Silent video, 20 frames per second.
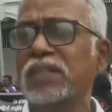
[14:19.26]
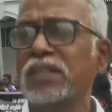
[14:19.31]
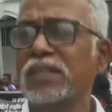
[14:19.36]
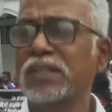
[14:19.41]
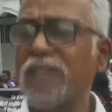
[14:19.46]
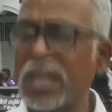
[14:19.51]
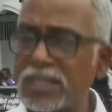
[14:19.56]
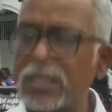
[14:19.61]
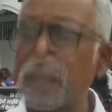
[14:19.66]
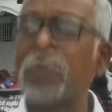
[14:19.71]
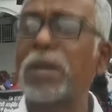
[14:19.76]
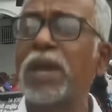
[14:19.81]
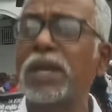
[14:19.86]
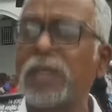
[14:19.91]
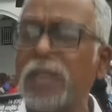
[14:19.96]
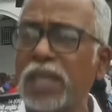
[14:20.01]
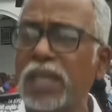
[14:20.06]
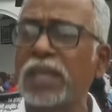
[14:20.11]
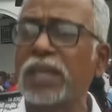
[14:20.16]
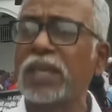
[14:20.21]
That's the
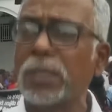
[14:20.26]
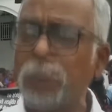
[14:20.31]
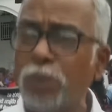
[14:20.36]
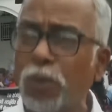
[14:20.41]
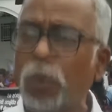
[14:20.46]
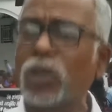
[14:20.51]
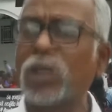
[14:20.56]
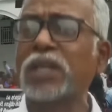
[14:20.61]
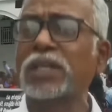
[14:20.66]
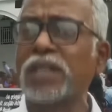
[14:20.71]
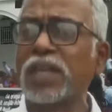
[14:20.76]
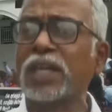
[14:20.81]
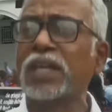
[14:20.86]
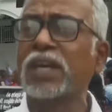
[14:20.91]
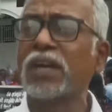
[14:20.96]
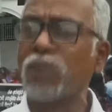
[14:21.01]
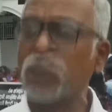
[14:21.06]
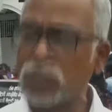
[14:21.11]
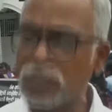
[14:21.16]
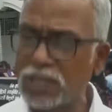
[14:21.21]
main thing, important thing
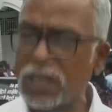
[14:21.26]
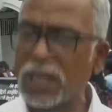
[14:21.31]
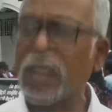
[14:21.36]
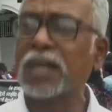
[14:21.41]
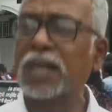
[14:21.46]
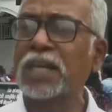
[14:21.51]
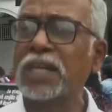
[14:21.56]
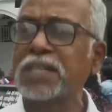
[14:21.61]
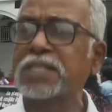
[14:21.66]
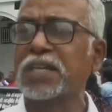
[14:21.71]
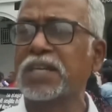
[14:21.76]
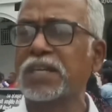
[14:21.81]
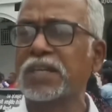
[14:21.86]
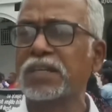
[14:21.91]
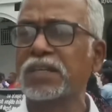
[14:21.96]
for Sri Lankan history.